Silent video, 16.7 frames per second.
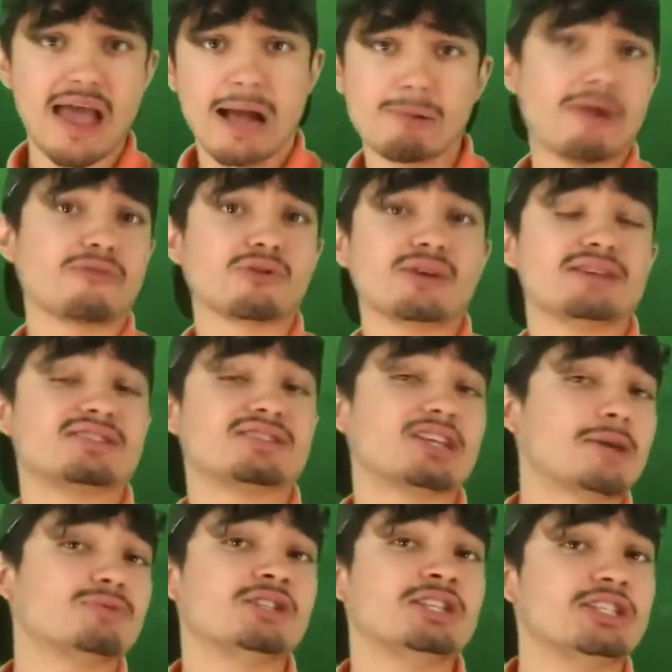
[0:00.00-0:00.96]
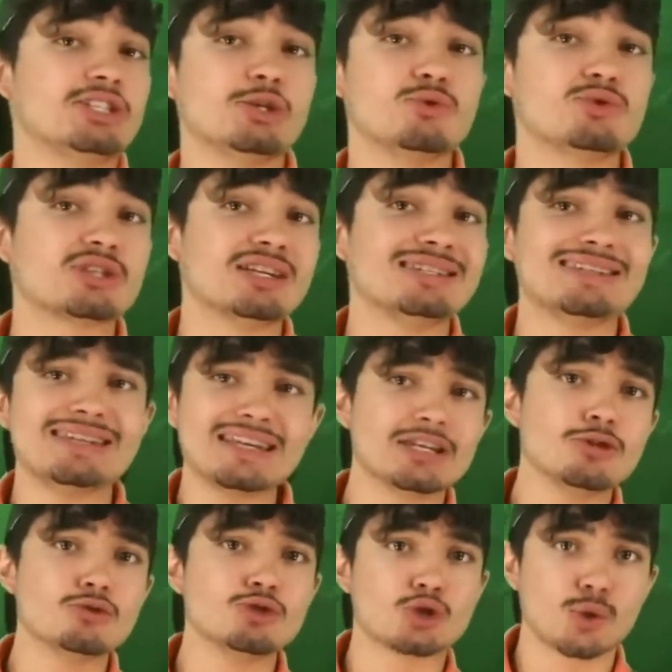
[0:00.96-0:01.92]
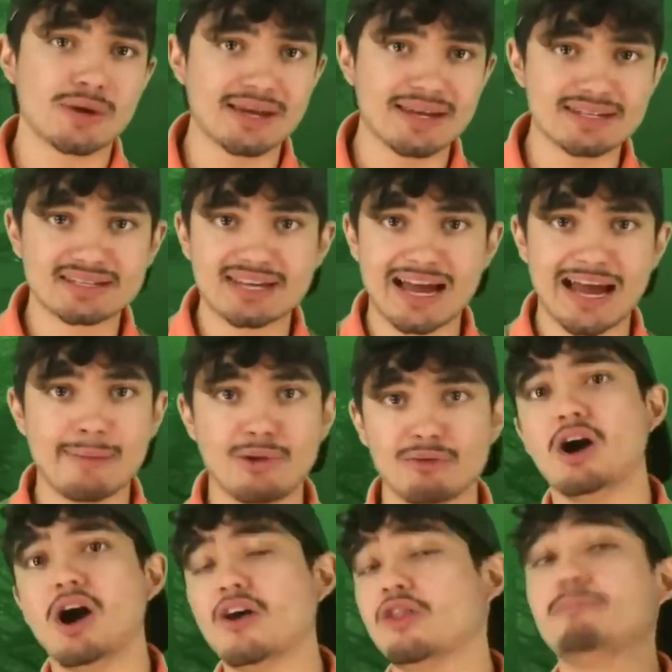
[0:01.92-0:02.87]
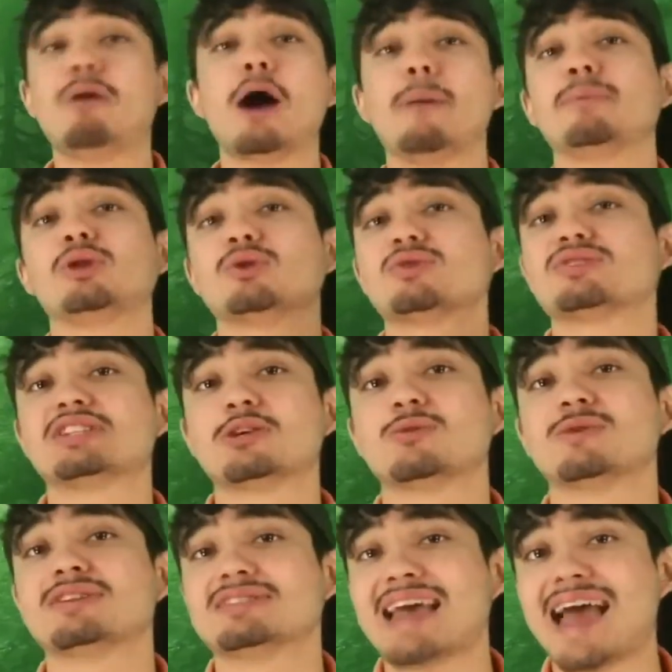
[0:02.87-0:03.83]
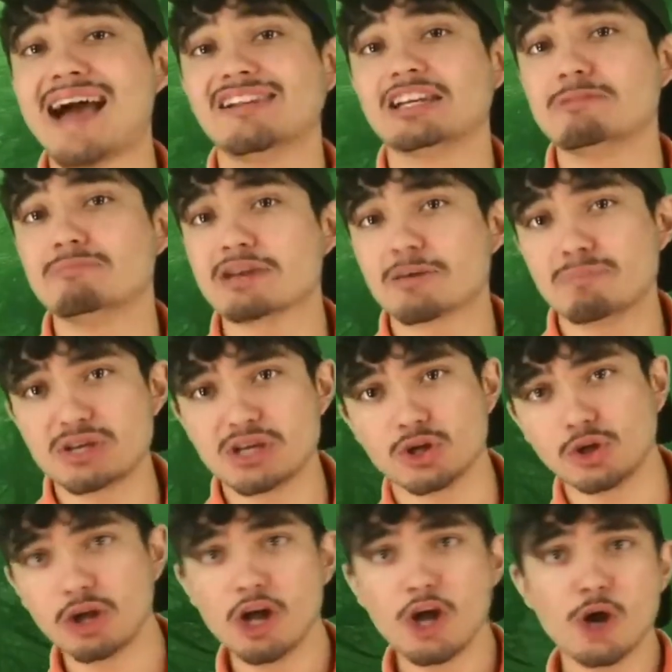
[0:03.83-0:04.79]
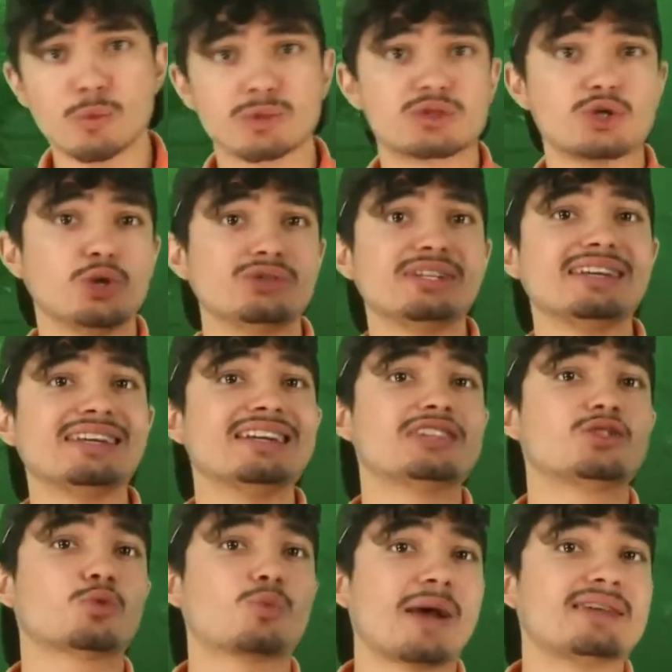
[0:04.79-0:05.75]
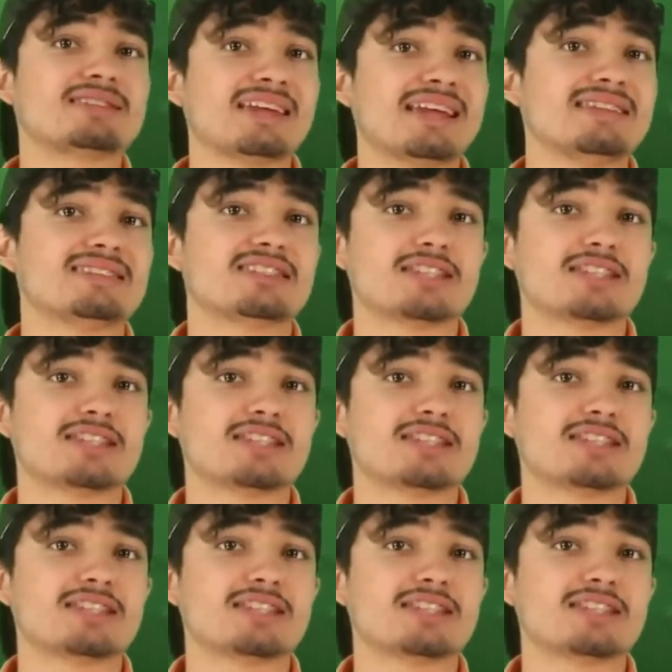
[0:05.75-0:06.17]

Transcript: However, his substance use continued during his time on, on the popular series Ally McBeal, resulting in his arrest and